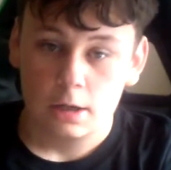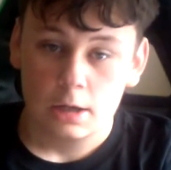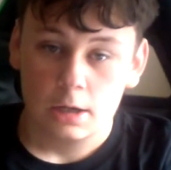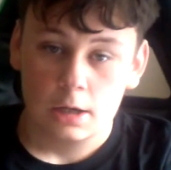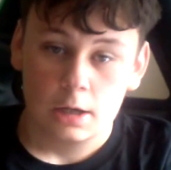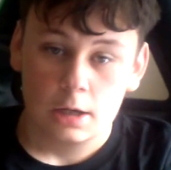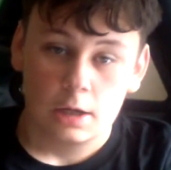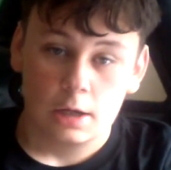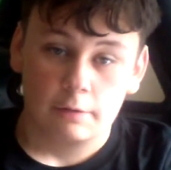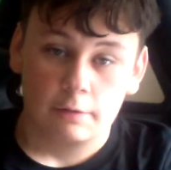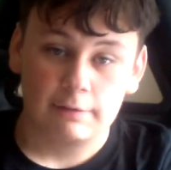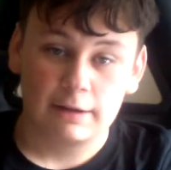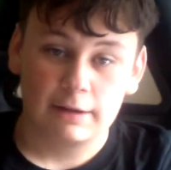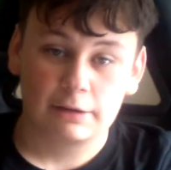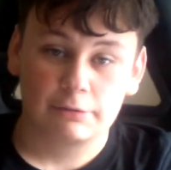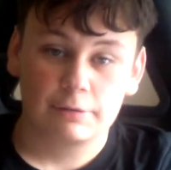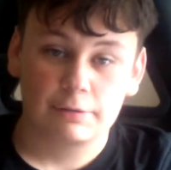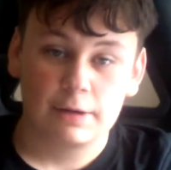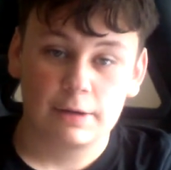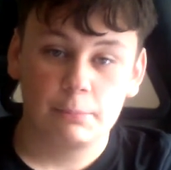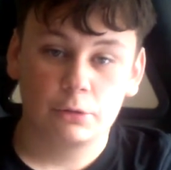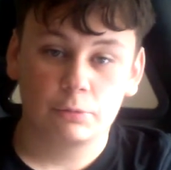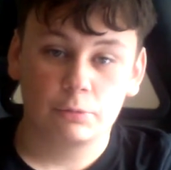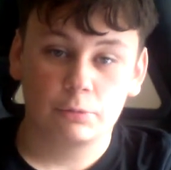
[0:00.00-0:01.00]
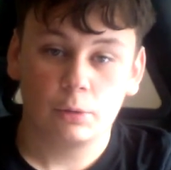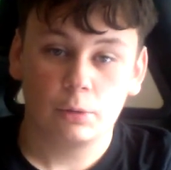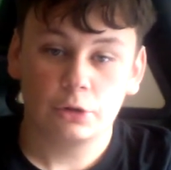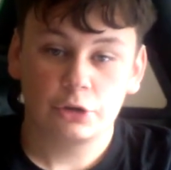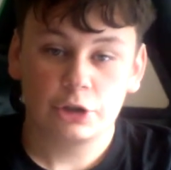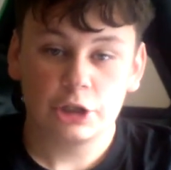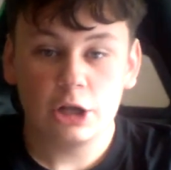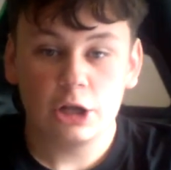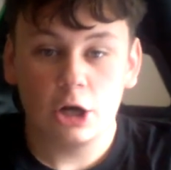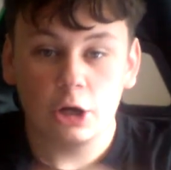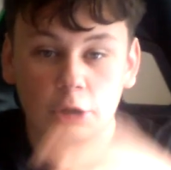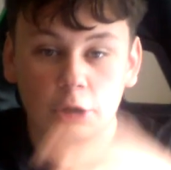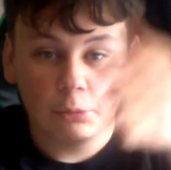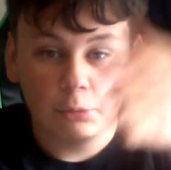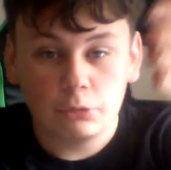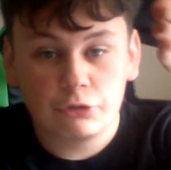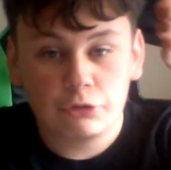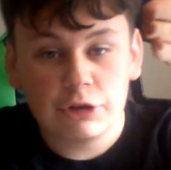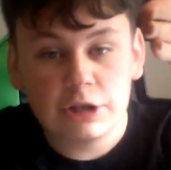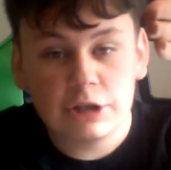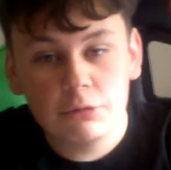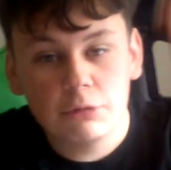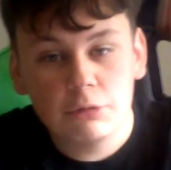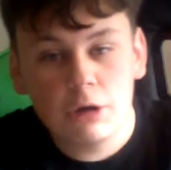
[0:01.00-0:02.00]
thanks very much for watching. I will see
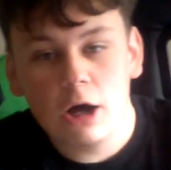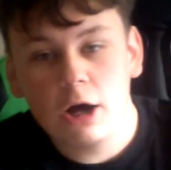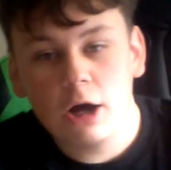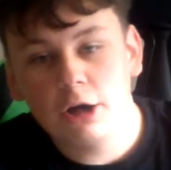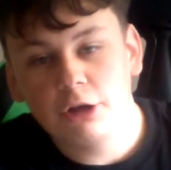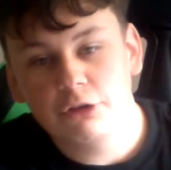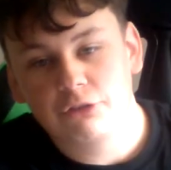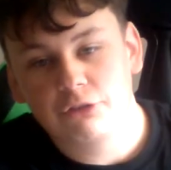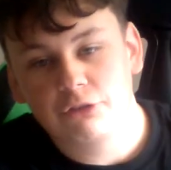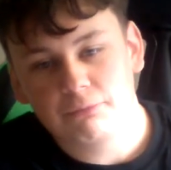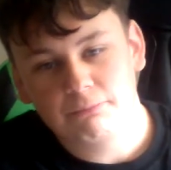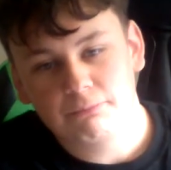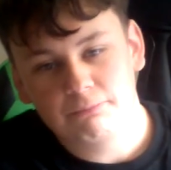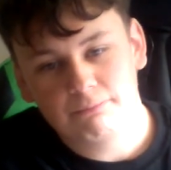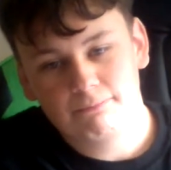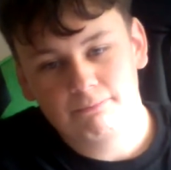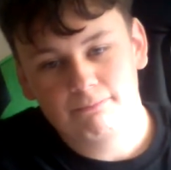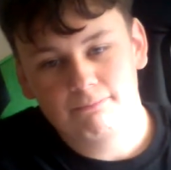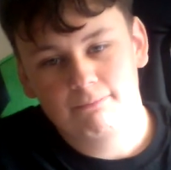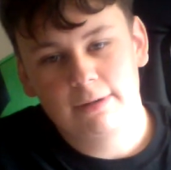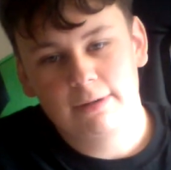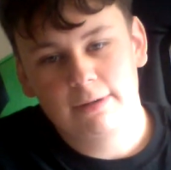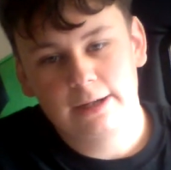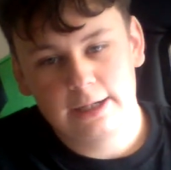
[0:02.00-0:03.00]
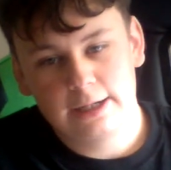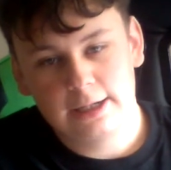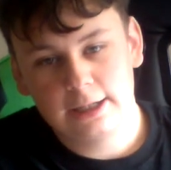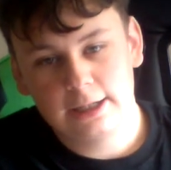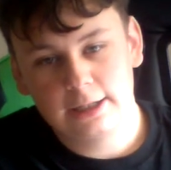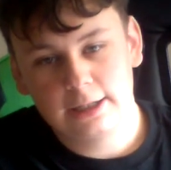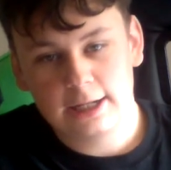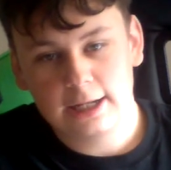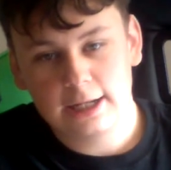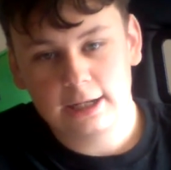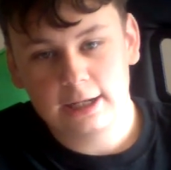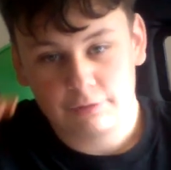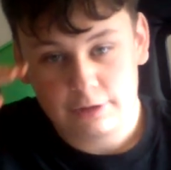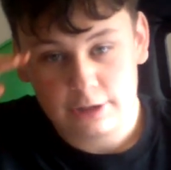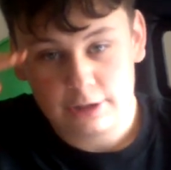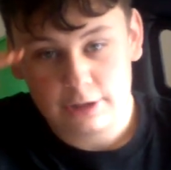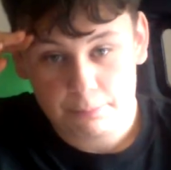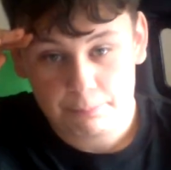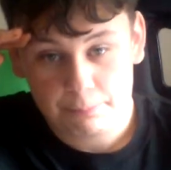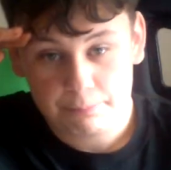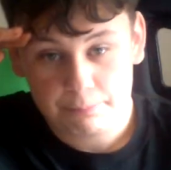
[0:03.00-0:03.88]
you guys in the next video. Peace